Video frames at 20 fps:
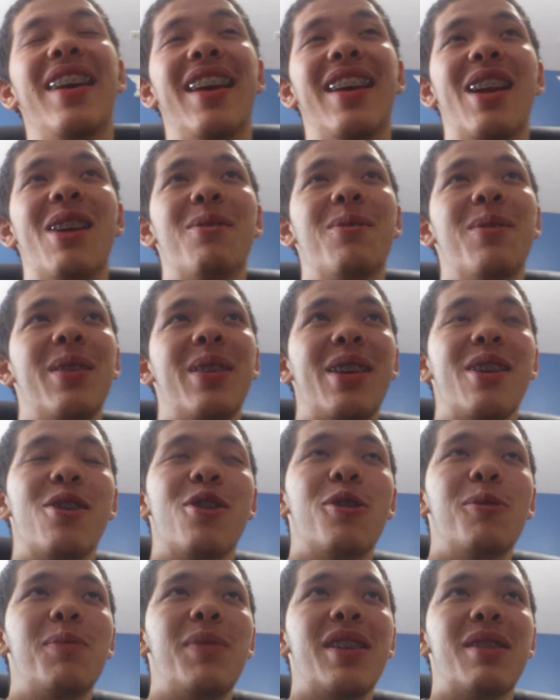And I really
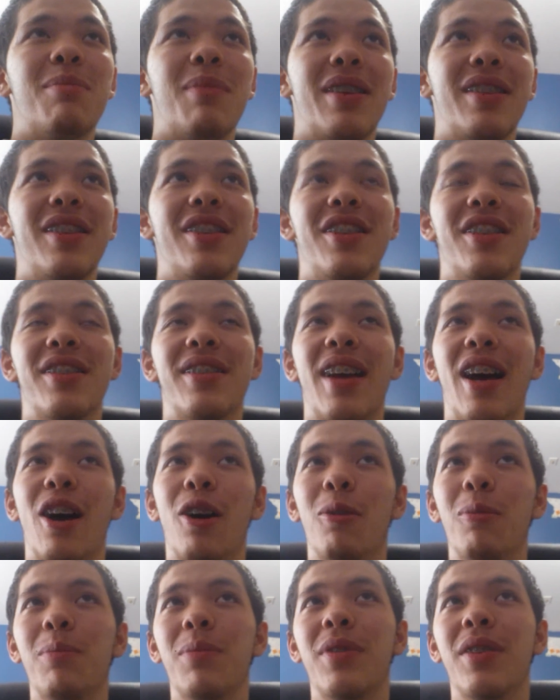hope these messages
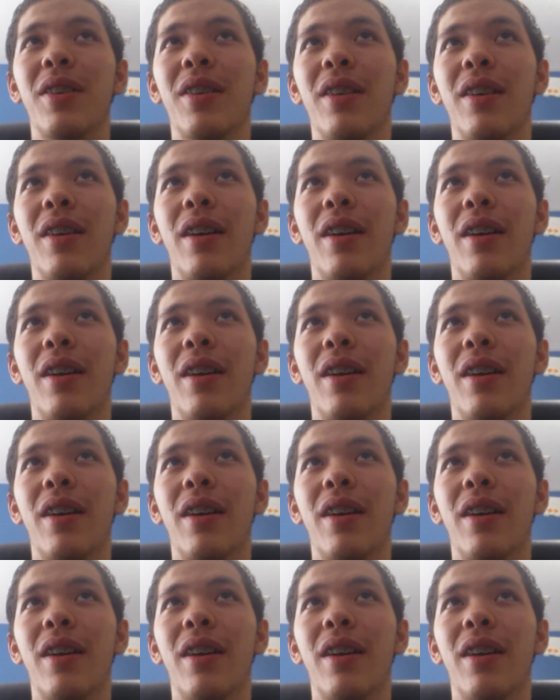helped.